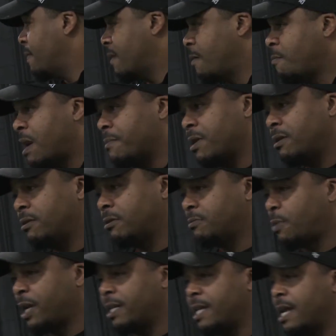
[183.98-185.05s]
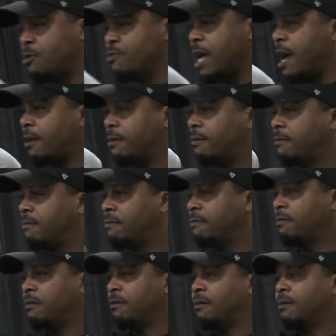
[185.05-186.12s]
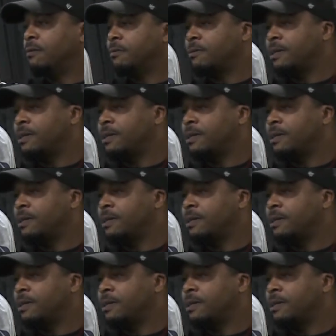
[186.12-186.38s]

All right, man, let's break it down. Who got it? Who